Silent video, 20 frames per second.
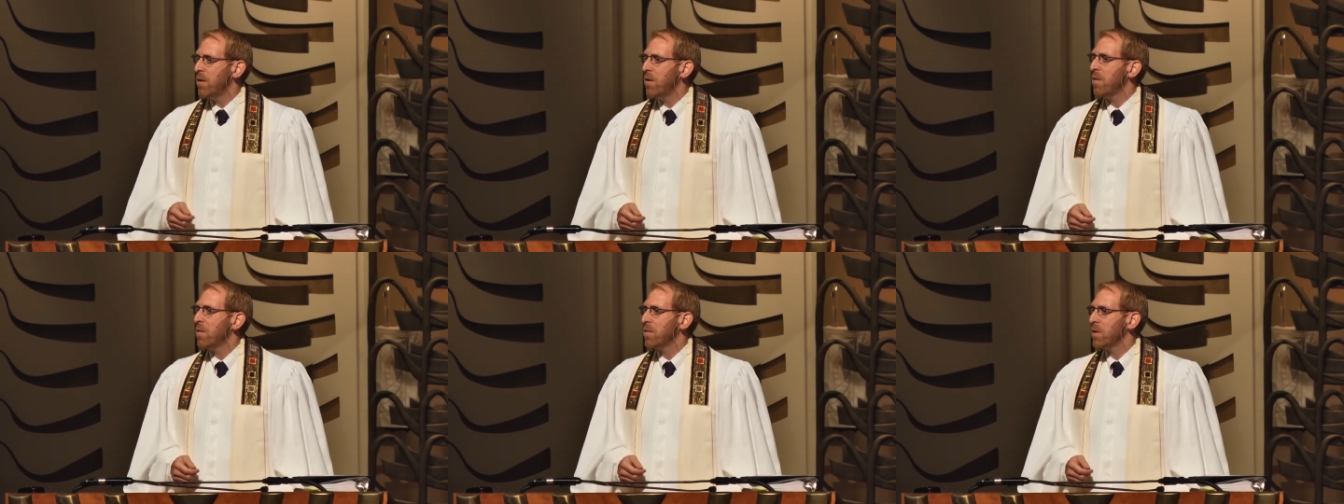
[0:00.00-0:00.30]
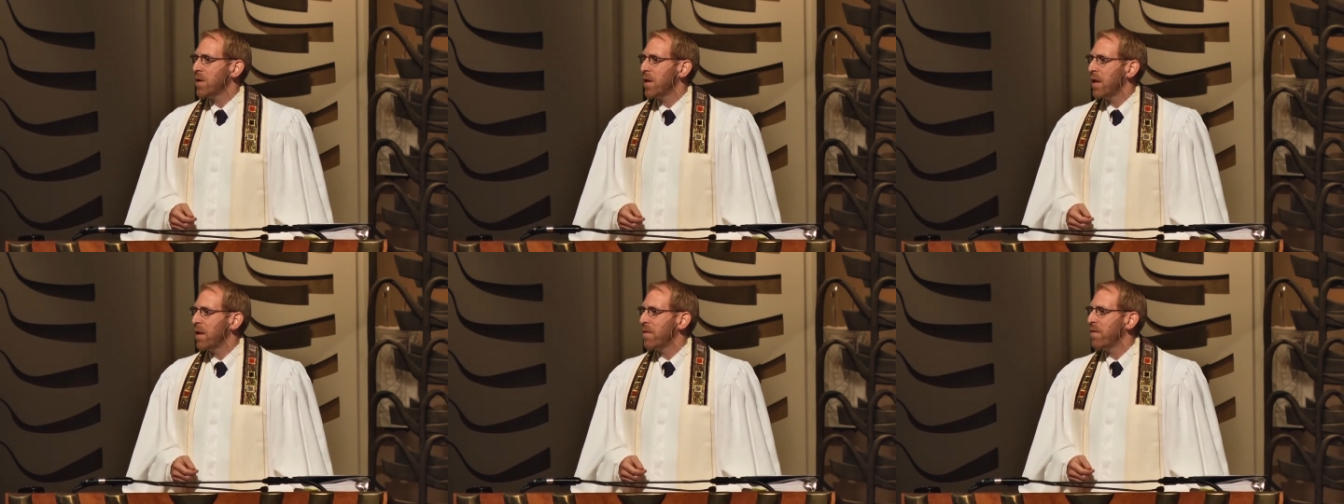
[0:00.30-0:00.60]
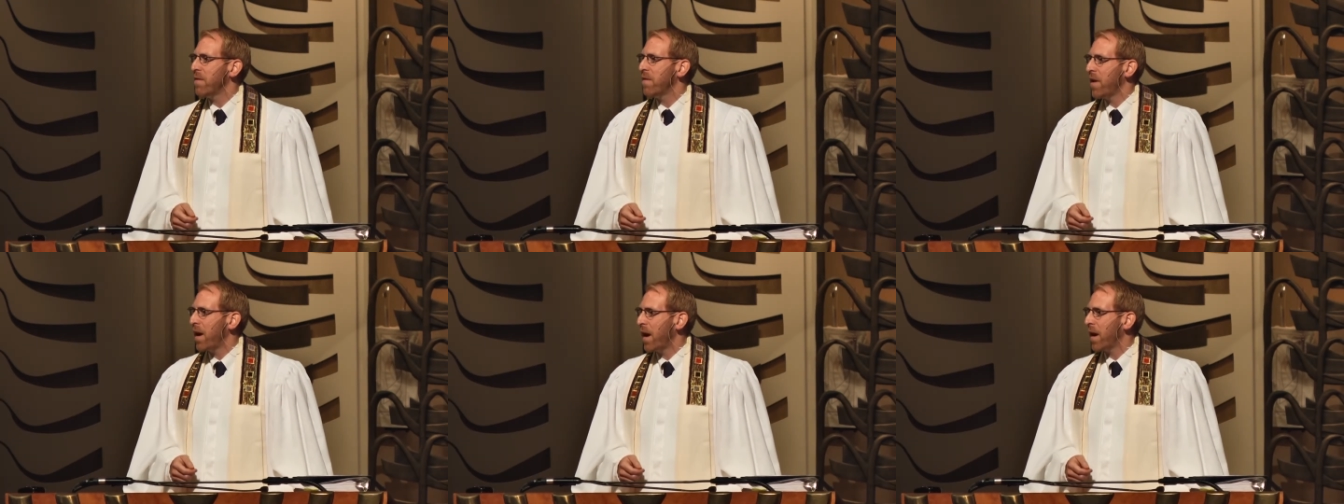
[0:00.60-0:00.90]
knows that
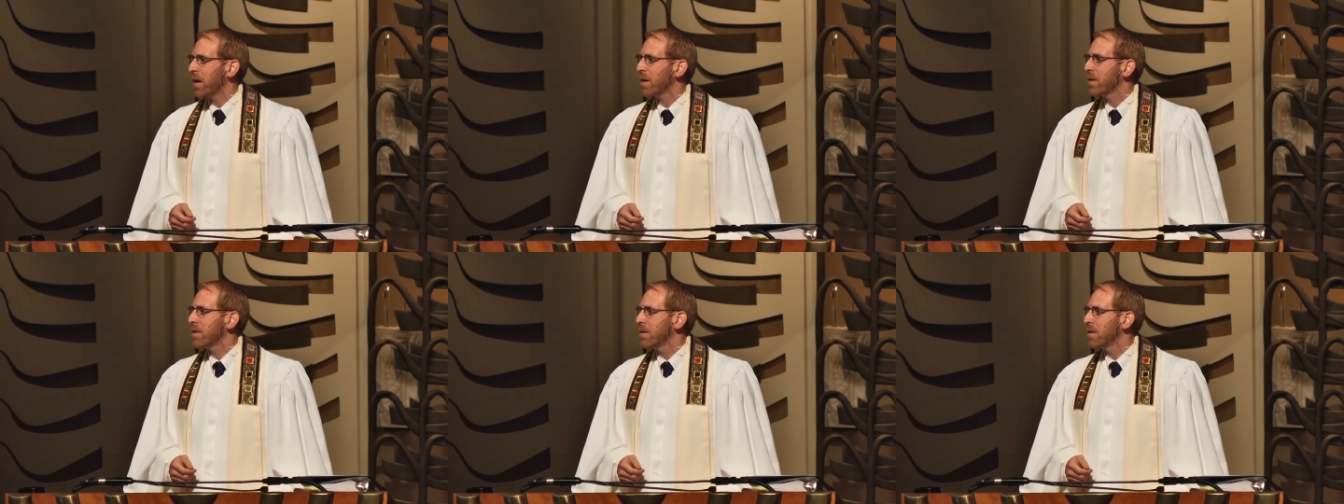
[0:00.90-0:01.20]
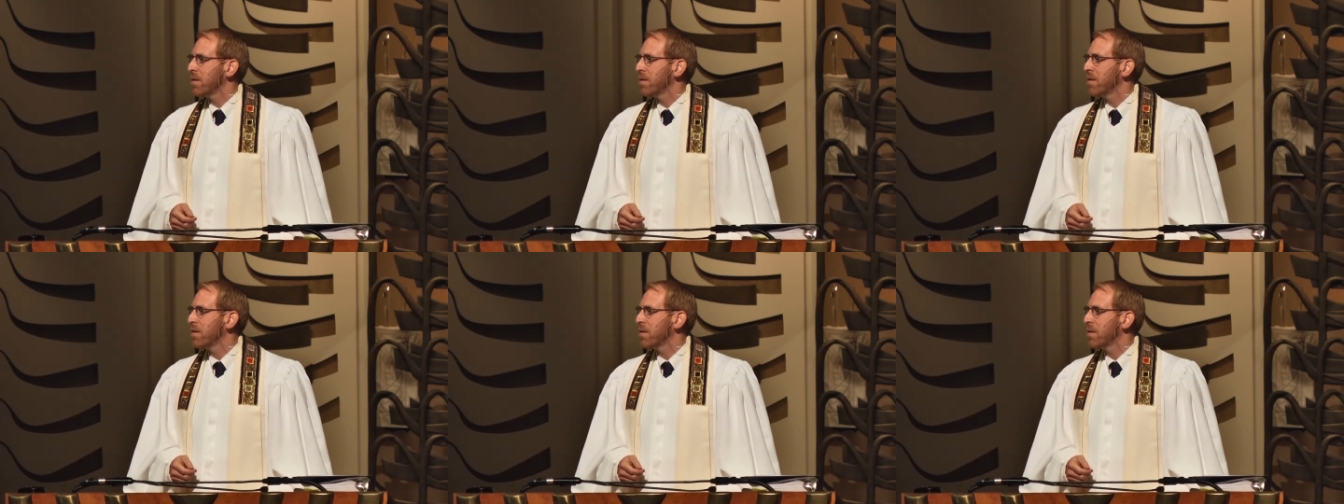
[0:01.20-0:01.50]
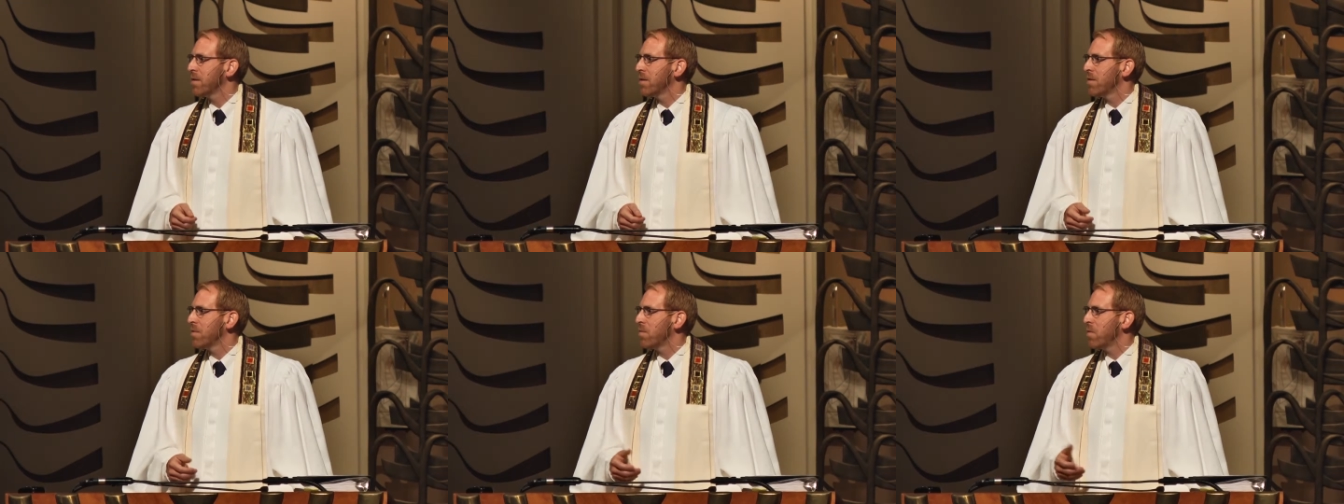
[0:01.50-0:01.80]
in fact,
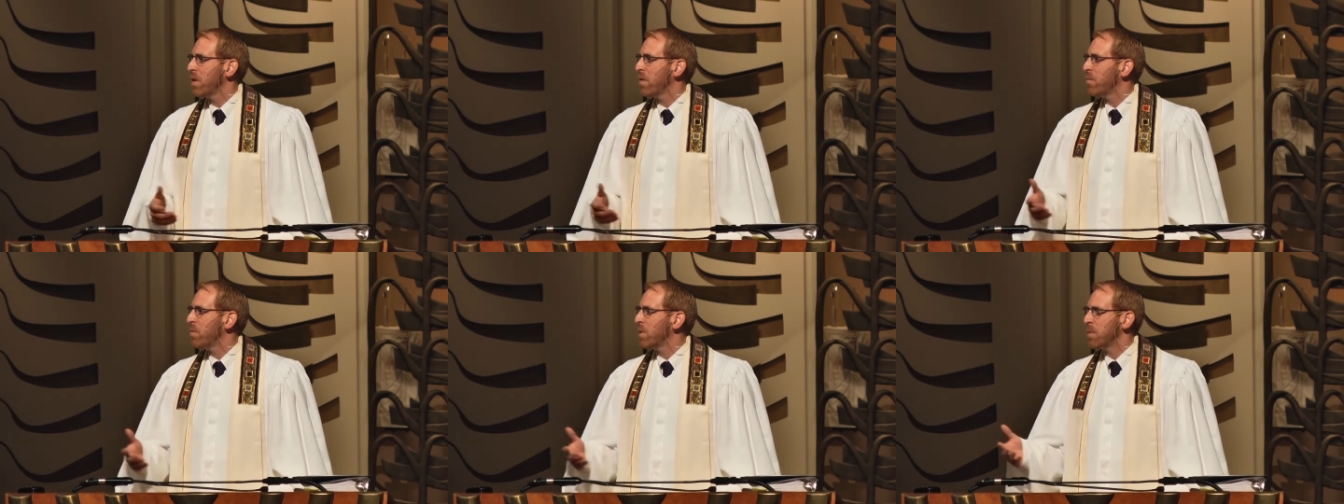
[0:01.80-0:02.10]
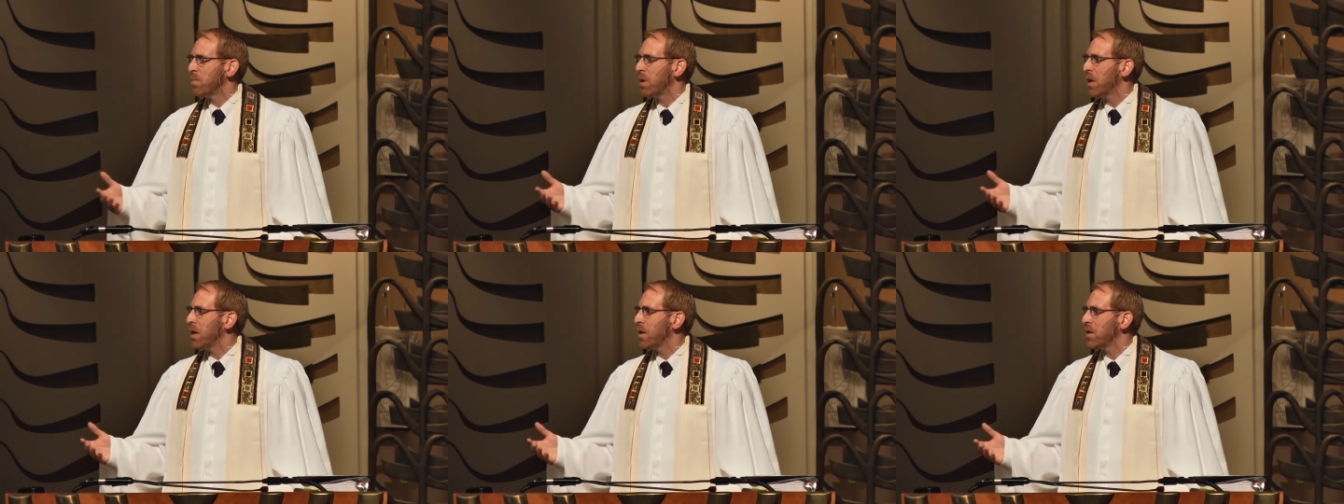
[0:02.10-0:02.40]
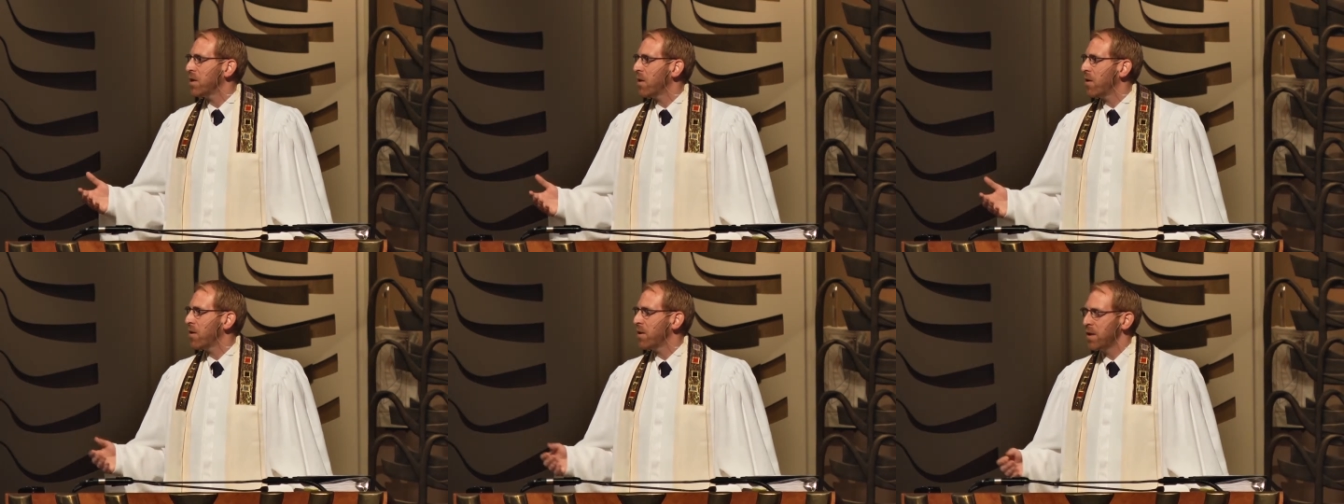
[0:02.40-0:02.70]
we have
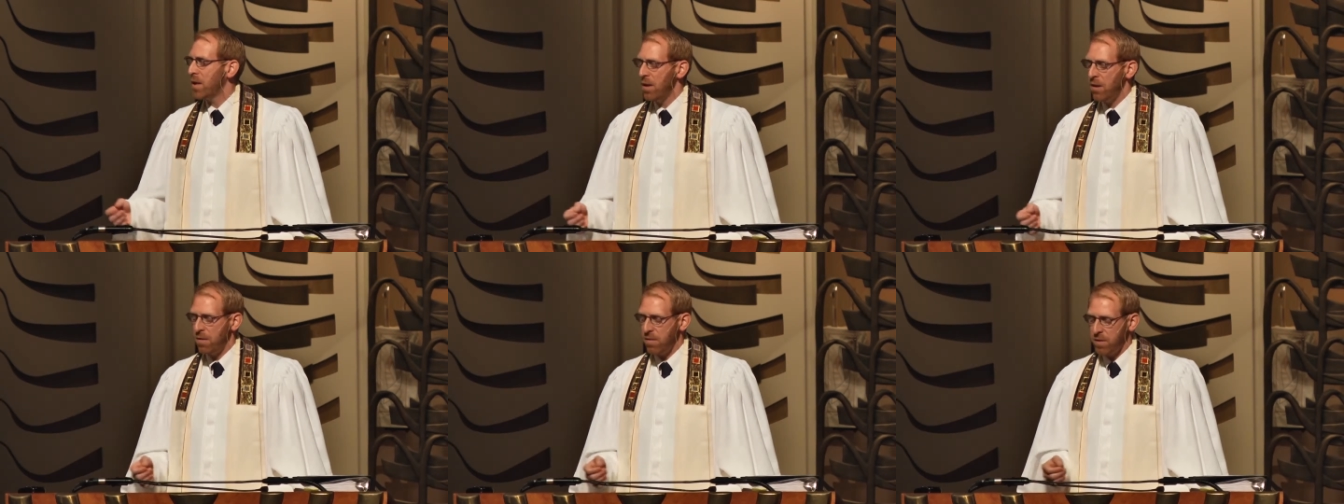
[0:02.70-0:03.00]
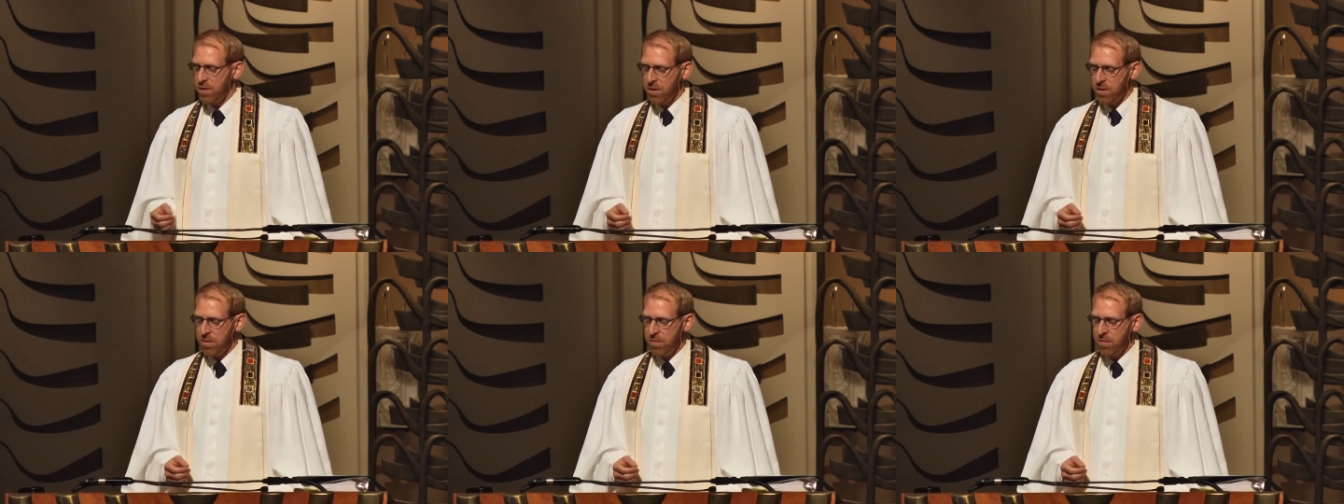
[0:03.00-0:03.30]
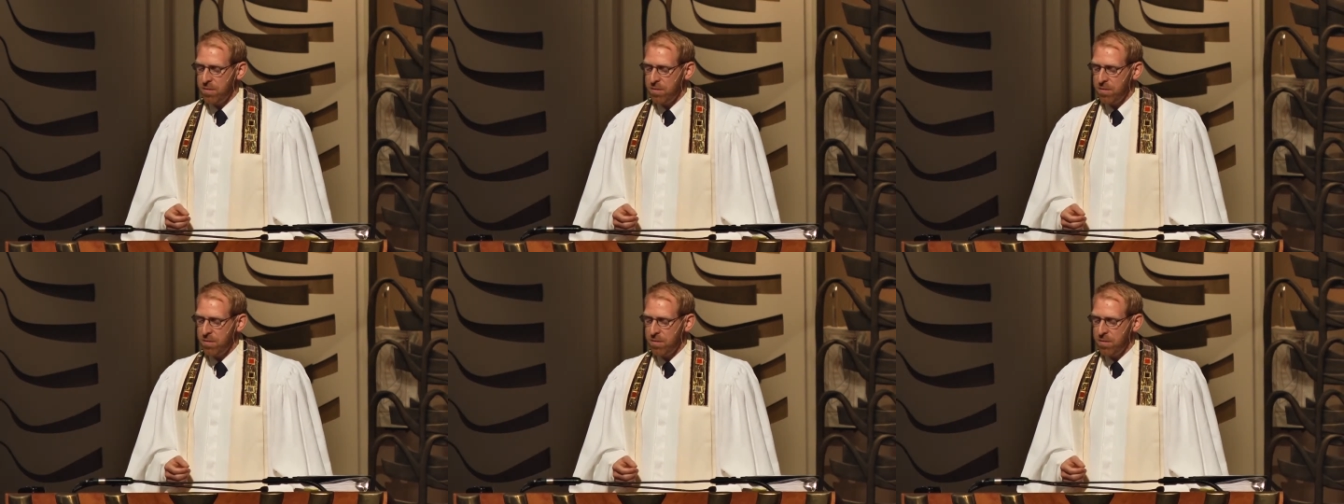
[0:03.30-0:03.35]
misplaced ourselves.